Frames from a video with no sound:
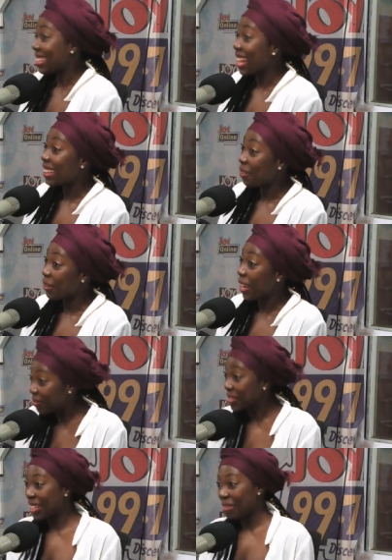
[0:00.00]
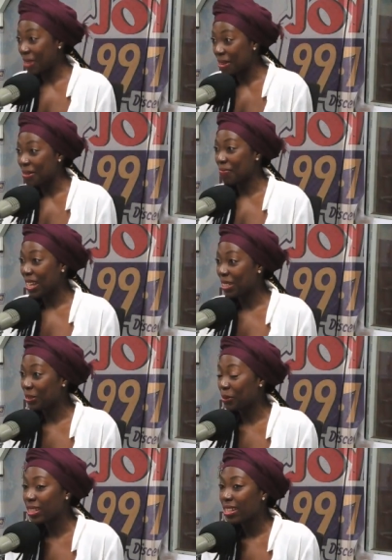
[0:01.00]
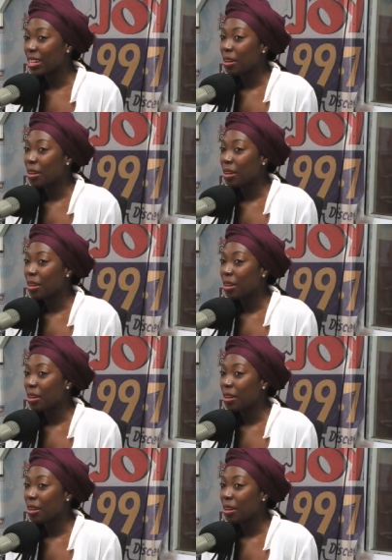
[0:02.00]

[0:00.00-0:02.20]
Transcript: sad that we have to keep coming yeah. back to it.